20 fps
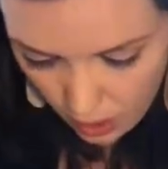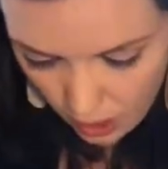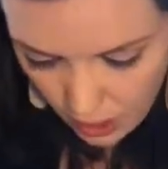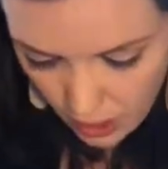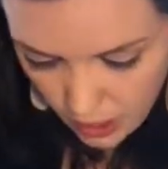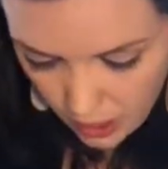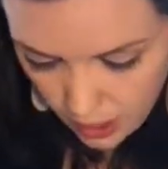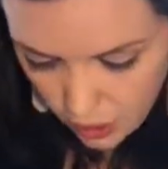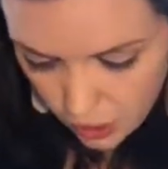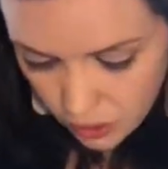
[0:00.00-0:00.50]

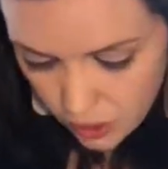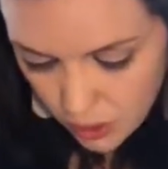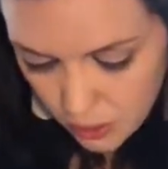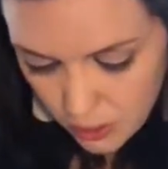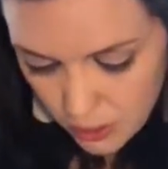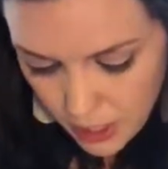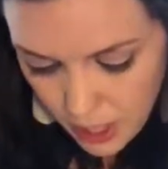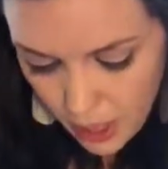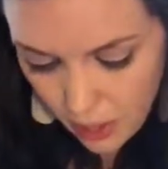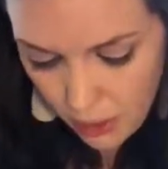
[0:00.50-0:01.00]
And it just
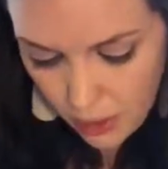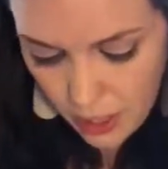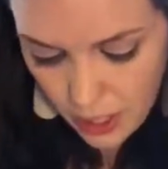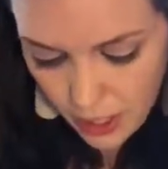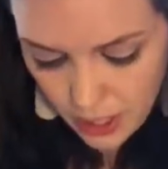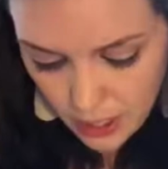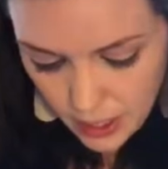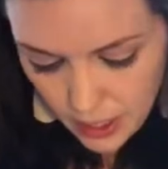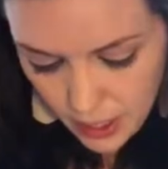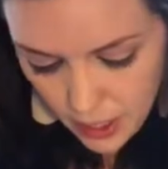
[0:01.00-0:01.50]
comes out.
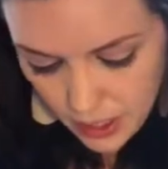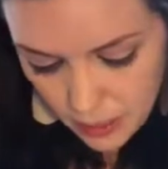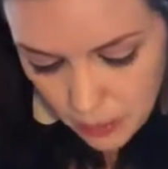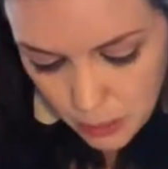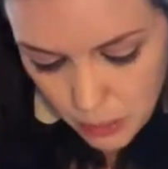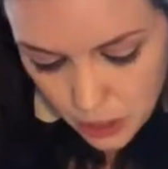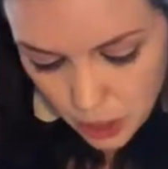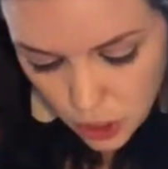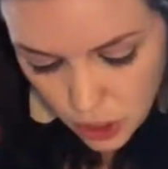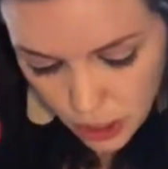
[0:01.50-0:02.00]
And did I
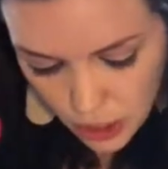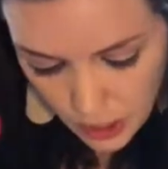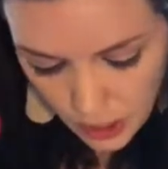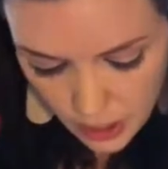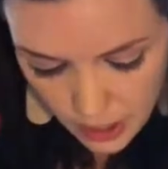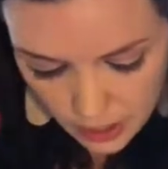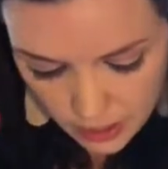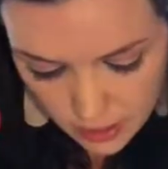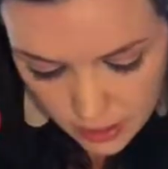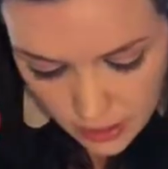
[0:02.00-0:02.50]
mention
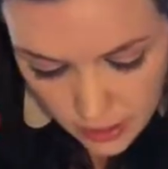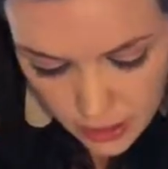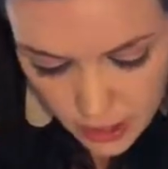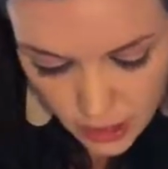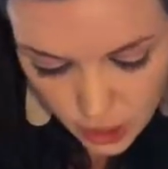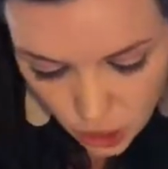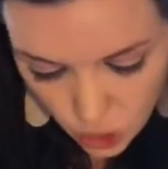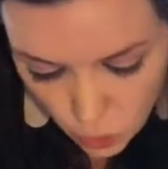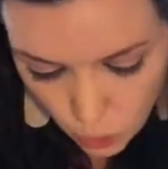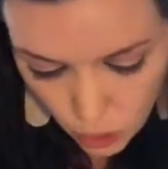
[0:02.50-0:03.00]
this is
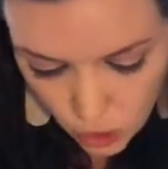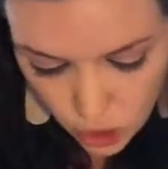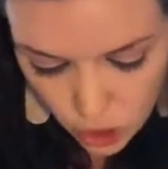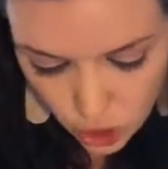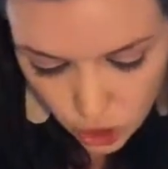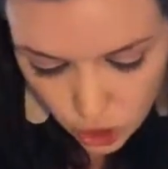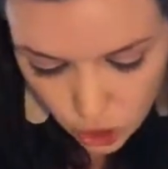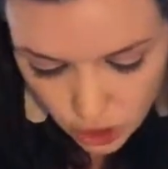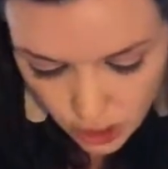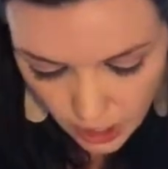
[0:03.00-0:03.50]

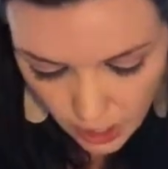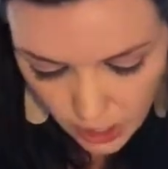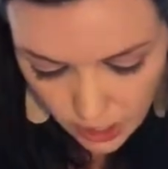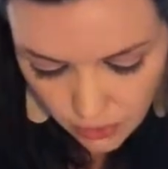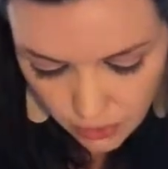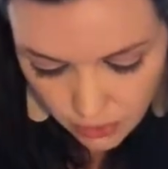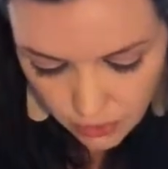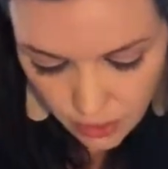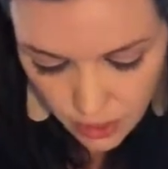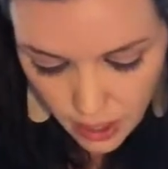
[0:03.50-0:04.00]
dishwasher
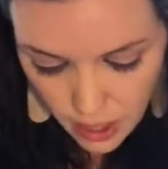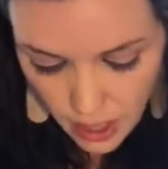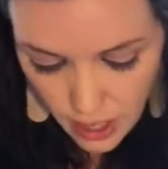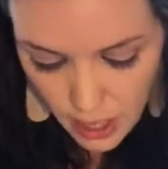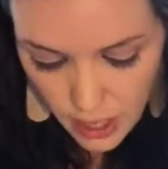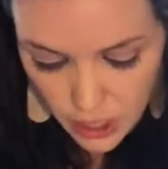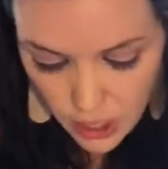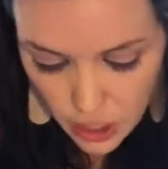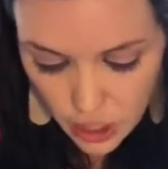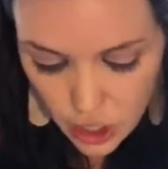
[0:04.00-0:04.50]
safe?
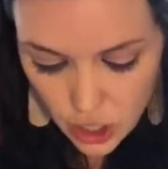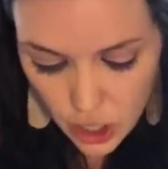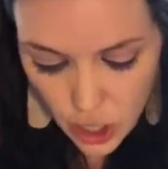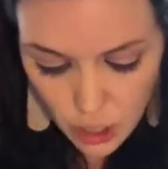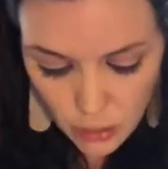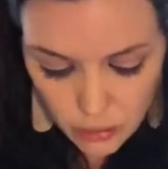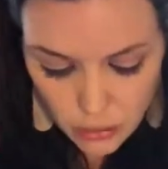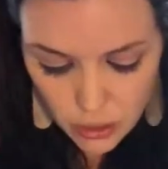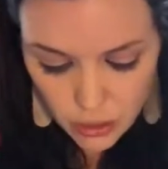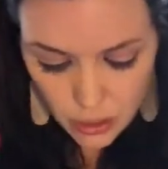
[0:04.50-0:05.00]
And it just
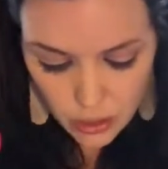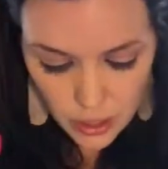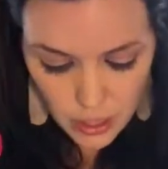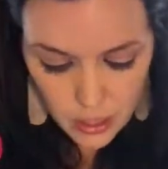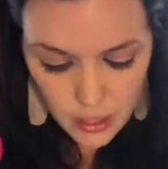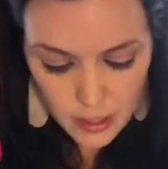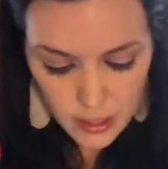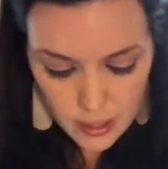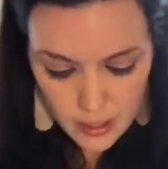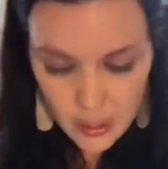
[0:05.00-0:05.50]
comes
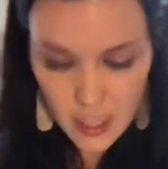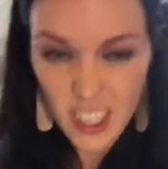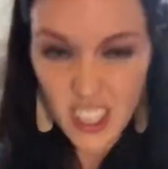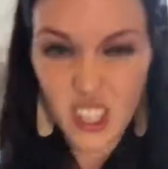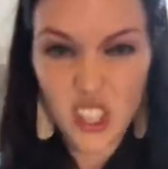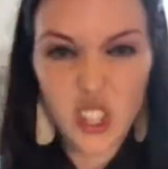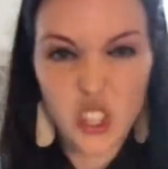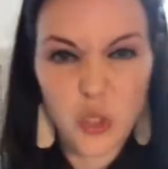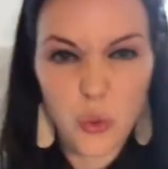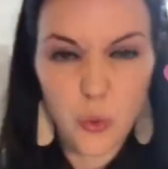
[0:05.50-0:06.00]
clean because it's
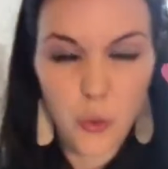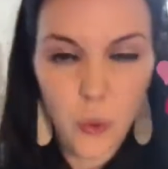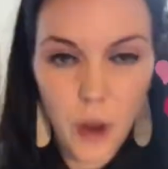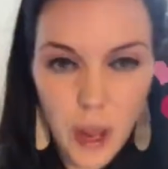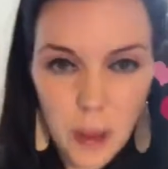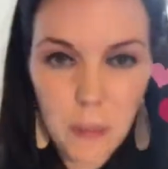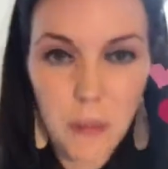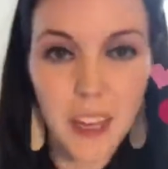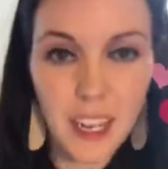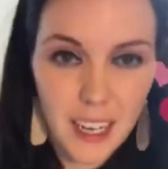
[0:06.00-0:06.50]
that
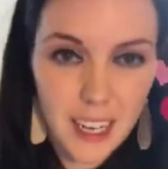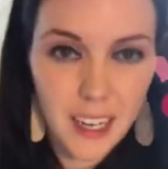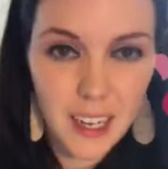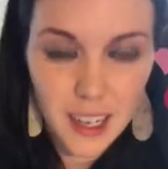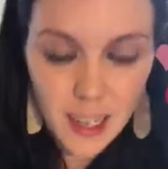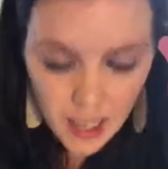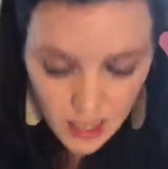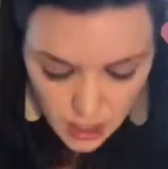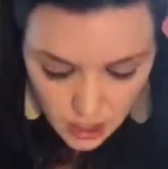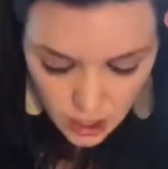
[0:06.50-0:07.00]

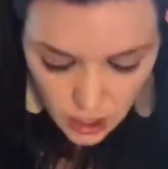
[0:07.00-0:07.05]
ceramic.